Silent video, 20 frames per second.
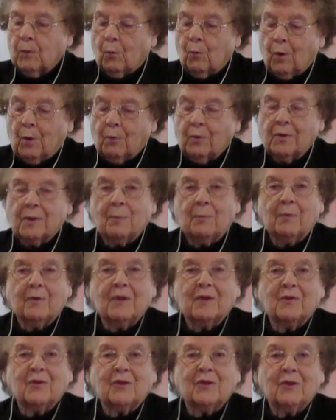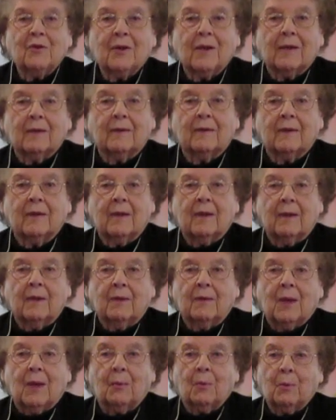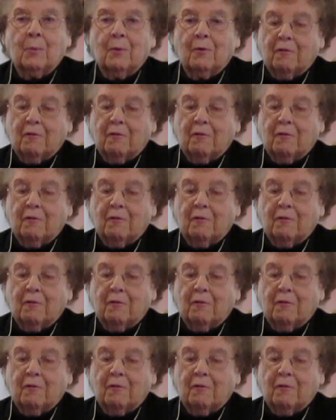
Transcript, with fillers: what were the priests doing? They were